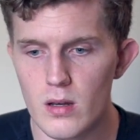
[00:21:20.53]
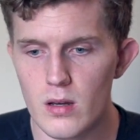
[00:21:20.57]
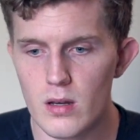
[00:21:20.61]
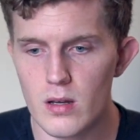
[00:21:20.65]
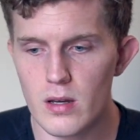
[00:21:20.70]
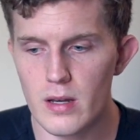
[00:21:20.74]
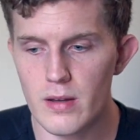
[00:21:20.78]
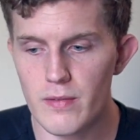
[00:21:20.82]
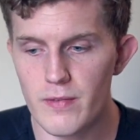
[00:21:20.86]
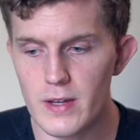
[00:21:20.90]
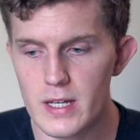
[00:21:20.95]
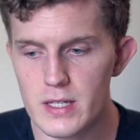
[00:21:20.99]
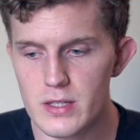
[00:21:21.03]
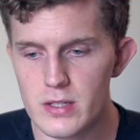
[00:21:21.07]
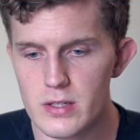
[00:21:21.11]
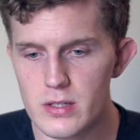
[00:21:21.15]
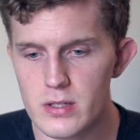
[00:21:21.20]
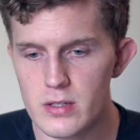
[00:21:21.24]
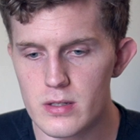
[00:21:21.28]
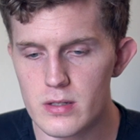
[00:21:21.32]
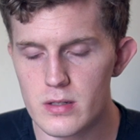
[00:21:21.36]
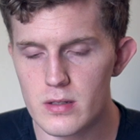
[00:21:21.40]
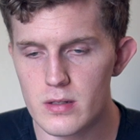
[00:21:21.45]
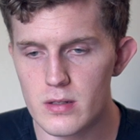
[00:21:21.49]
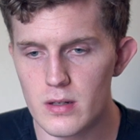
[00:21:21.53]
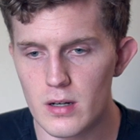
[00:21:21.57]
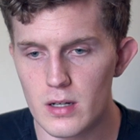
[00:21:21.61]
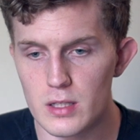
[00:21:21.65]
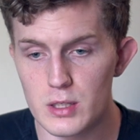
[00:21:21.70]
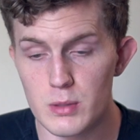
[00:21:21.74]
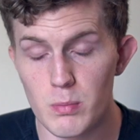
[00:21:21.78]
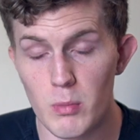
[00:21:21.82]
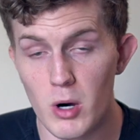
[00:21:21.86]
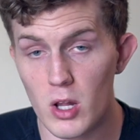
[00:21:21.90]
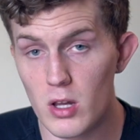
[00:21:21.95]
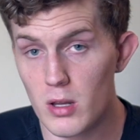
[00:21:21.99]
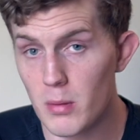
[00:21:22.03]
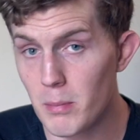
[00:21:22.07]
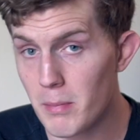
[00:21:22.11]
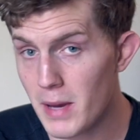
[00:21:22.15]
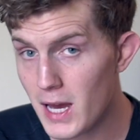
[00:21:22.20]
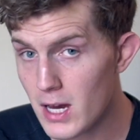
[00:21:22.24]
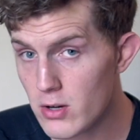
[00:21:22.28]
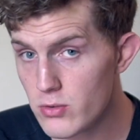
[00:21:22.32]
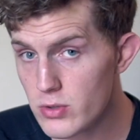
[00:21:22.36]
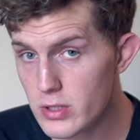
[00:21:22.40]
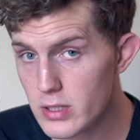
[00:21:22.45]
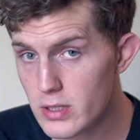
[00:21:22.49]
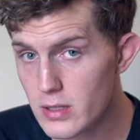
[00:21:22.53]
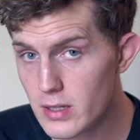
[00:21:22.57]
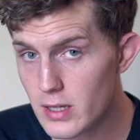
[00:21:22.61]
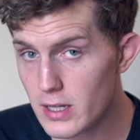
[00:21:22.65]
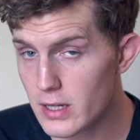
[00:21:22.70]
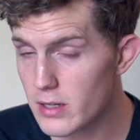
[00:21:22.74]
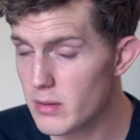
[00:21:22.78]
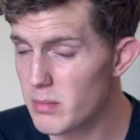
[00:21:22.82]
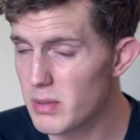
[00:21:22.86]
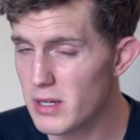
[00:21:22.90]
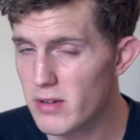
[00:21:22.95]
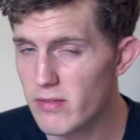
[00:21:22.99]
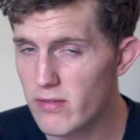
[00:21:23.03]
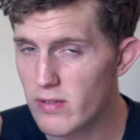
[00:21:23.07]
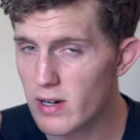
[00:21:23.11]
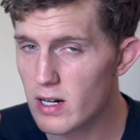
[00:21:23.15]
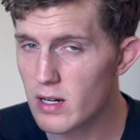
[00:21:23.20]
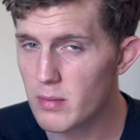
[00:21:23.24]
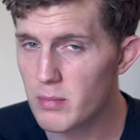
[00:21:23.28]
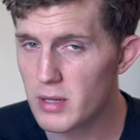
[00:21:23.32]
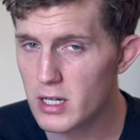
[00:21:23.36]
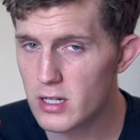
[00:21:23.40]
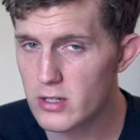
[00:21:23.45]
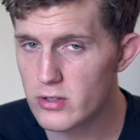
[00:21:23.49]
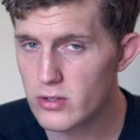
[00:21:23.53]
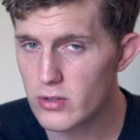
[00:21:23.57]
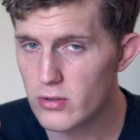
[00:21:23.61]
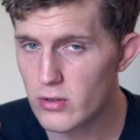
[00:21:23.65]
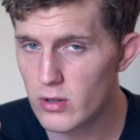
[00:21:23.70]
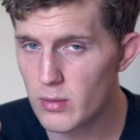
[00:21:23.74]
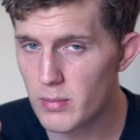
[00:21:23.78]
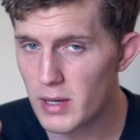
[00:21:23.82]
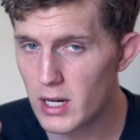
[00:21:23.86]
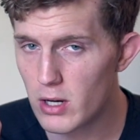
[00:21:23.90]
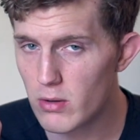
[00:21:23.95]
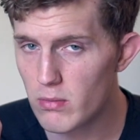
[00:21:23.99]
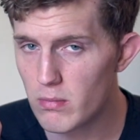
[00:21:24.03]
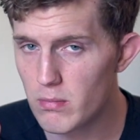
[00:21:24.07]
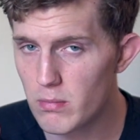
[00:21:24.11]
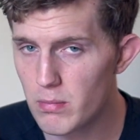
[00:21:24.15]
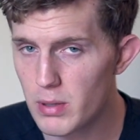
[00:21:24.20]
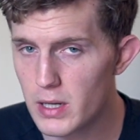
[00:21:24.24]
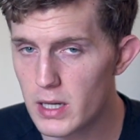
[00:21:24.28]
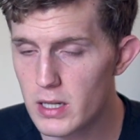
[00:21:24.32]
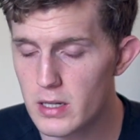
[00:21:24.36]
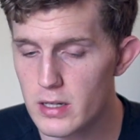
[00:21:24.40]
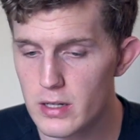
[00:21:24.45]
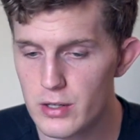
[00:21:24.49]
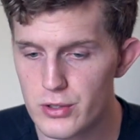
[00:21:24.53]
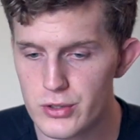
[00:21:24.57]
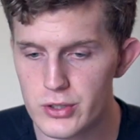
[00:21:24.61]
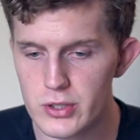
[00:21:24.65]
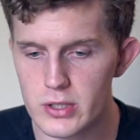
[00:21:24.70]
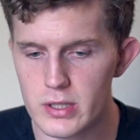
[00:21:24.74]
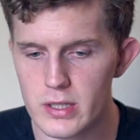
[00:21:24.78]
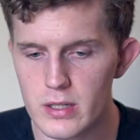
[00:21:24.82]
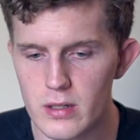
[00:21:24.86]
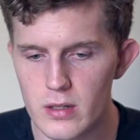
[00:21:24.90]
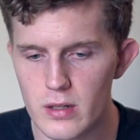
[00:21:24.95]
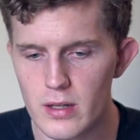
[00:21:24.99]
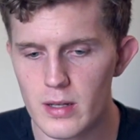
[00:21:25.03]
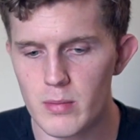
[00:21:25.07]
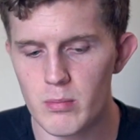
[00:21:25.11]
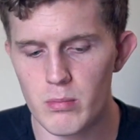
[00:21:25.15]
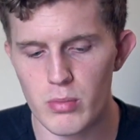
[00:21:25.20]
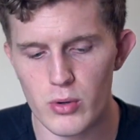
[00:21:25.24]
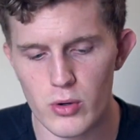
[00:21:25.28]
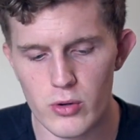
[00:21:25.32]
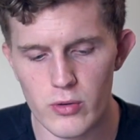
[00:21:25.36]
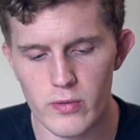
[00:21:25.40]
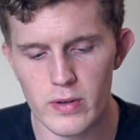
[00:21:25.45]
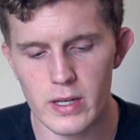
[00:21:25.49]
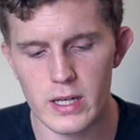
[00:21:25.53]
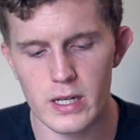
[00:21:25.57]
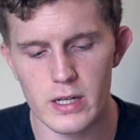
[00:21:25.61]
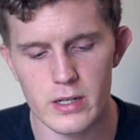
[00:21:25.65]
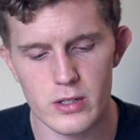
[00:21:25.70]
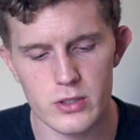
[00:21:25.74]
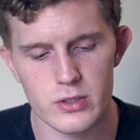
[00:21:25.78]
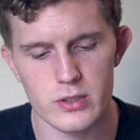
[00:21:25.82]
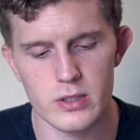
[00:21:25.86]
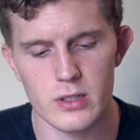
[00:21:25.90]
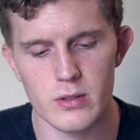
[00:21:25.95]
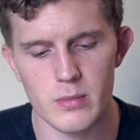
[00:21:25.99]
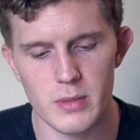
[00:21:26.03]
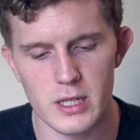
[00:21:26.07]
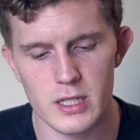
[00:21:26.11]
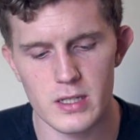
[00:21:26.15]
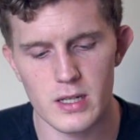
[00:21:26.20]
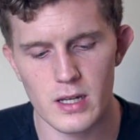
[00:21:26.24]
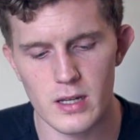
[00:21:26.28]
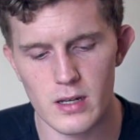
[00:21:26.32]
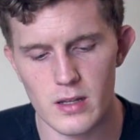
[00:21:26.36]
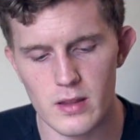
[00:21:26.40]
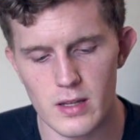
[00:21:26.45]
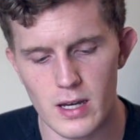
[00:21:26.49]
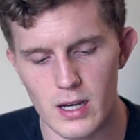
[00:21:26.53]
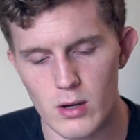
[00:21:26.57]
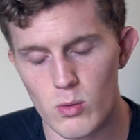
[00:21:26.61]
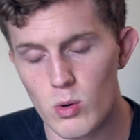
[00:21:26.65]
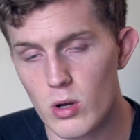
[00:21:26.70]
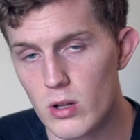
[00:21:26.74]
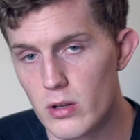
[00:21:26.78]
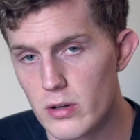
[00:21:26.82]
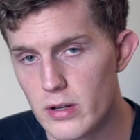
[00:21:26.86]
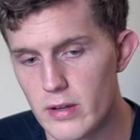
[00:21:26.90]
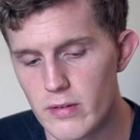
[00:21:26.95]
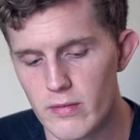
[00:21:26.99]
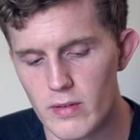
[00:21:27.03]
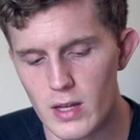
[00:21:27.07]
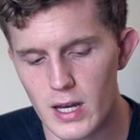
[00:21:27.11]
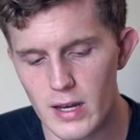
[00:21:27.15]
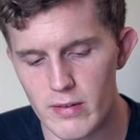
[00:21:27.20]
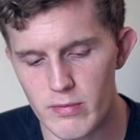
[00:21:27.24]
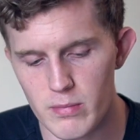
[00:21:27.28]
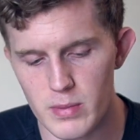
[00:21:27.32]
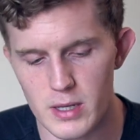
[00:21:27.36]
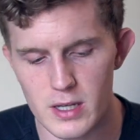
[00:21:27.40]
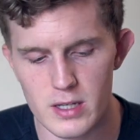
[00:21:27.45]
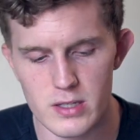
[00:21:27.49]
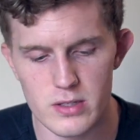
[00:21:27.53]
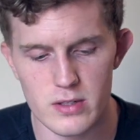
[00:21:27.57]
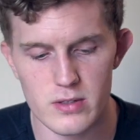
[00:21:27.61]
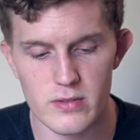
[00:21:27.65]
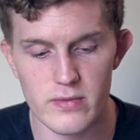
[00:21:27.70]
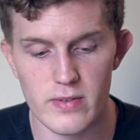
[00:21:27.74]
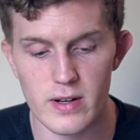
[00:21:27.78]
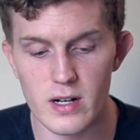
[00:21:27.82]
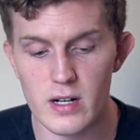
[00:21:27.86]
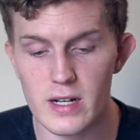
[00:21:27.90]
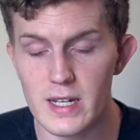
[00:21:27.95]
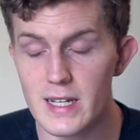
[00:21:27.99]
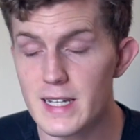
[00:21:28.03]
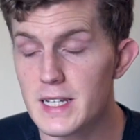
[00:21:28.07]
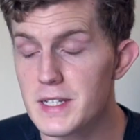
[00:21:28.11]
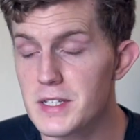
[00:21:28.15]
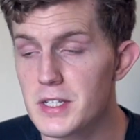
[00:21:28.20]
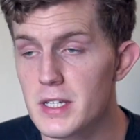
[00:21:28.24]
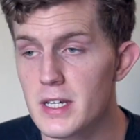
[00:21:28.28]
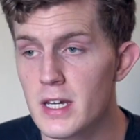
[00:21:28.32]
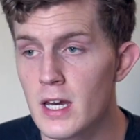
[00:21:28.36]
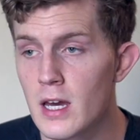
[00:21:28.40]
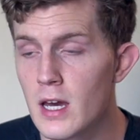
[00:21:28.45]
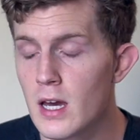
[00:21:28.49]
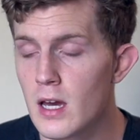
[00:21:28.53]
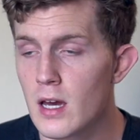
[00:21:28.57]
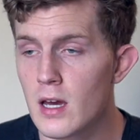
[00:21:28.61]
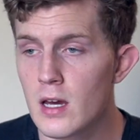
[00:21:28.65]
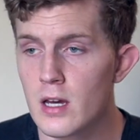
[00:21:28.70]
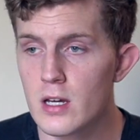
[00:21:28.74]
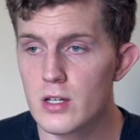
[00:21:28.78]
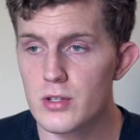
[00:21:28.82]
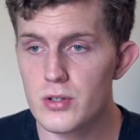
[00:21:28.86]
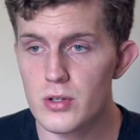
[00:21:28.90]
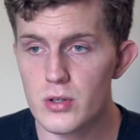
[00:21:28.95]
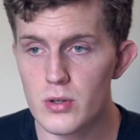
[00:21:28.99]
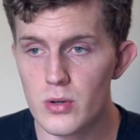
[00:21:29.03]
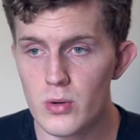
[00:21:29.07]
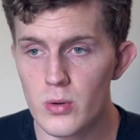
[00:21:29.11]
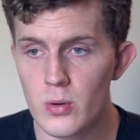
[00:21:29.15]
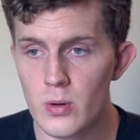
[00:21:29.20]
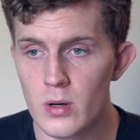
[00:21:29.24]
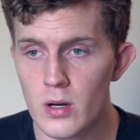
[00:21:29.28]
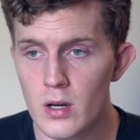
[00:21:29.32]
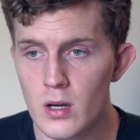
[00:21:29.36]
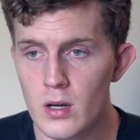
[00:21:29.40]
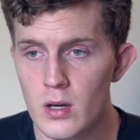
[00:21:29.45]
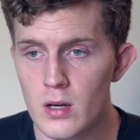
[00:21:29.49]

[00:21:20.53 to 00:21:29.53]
If it's a small amount, it could be a very minuscule amount, but you're still improving and you're still maintaining that quality of life, because it's very easy to